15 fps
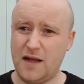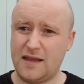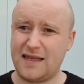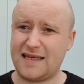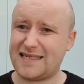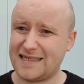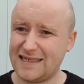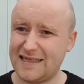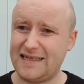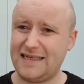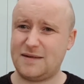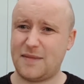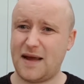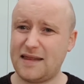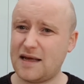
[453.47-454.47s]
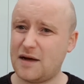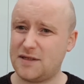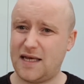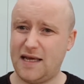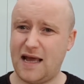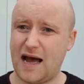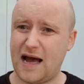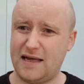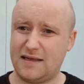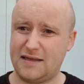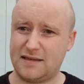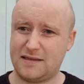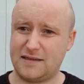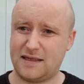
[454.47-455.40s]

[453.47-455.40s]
they still need to make those key hires.